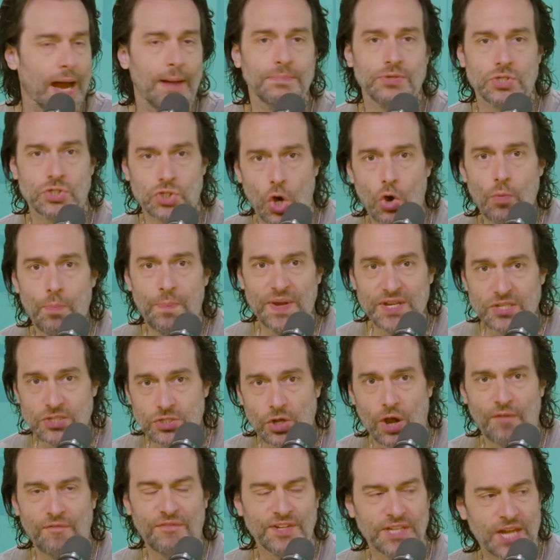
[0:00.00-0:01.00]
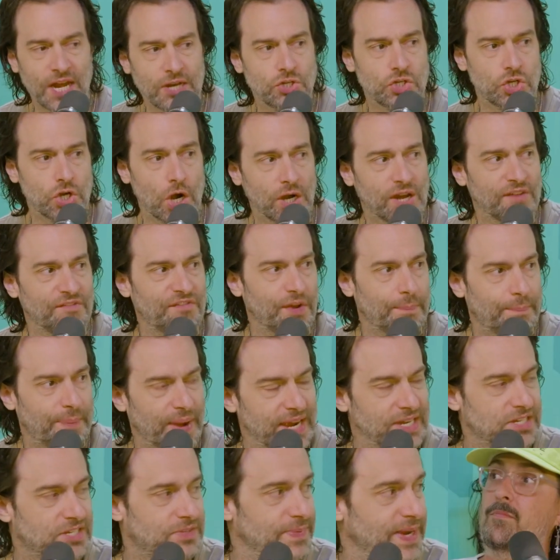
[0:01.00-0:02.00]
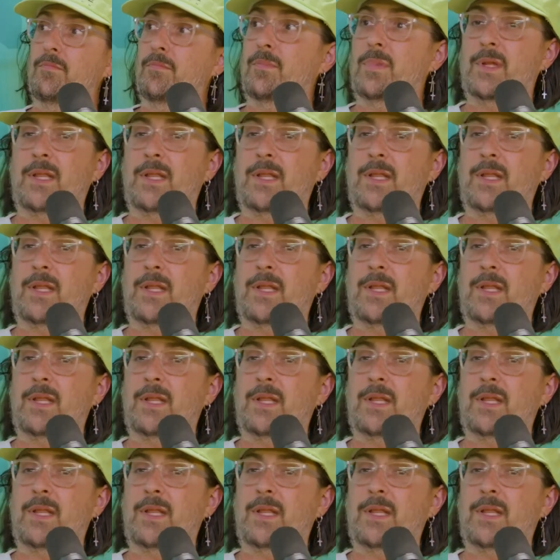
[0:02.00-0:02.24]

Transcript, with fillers: I'm so pissed off at that shark if it bites me.